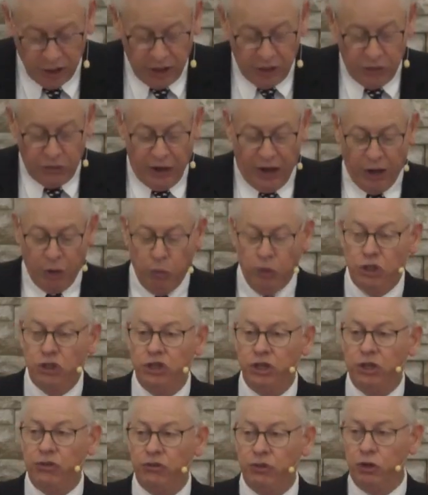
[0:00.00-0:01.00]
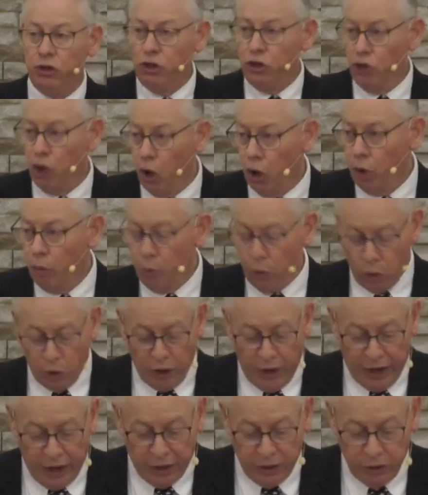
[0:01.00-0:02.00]
that which is noble
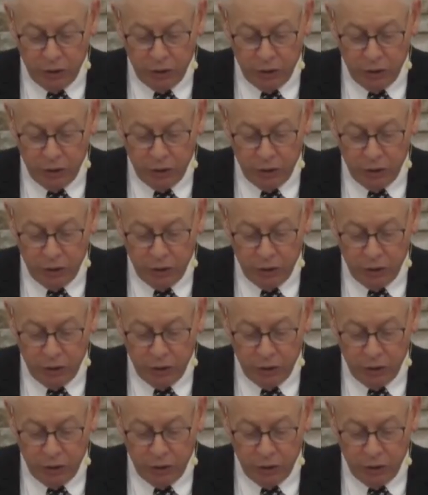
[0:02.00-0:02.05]
and